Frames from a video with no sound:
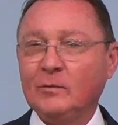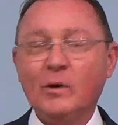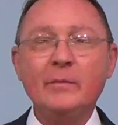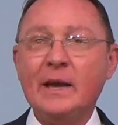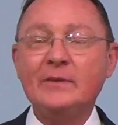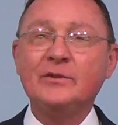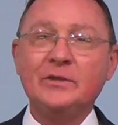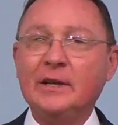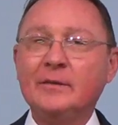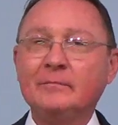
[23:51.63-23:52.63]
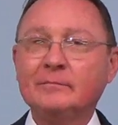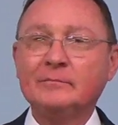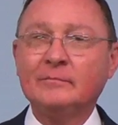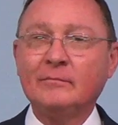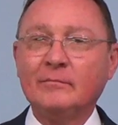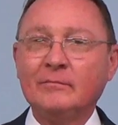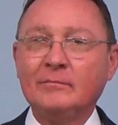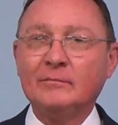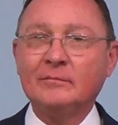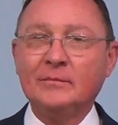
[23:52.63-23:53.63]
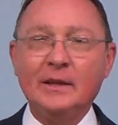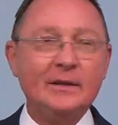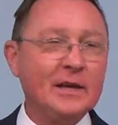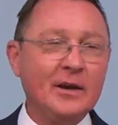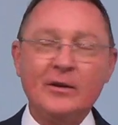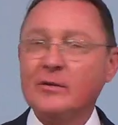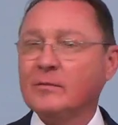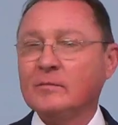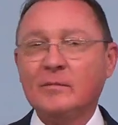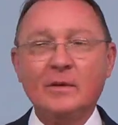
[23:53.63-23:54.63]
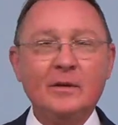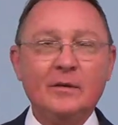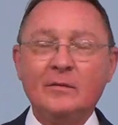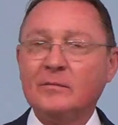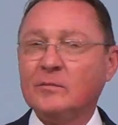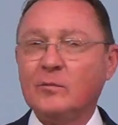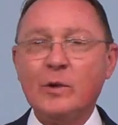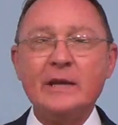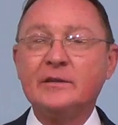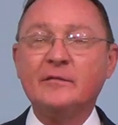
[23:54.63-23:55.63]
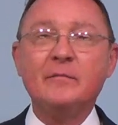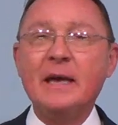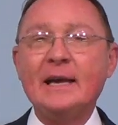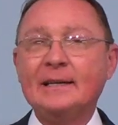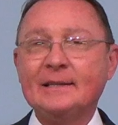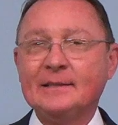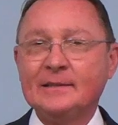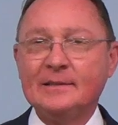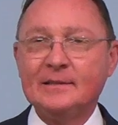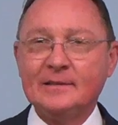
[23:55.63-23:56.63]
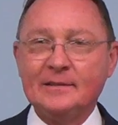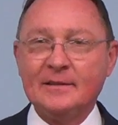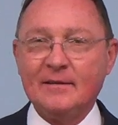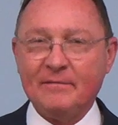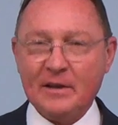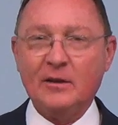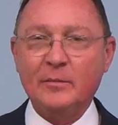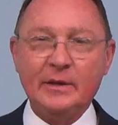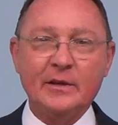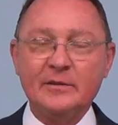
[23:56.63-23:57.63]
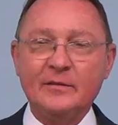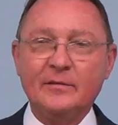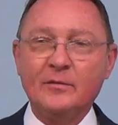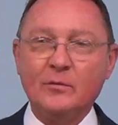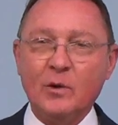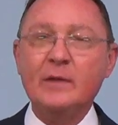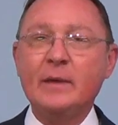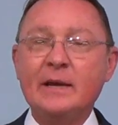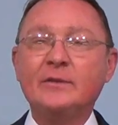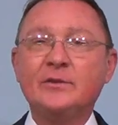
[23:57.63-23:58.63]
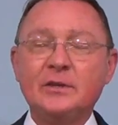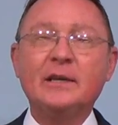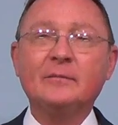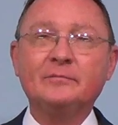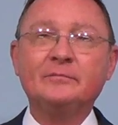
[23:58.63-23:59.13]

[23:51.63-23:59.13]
one man's sin, the entire race of man fell because of one man's sin.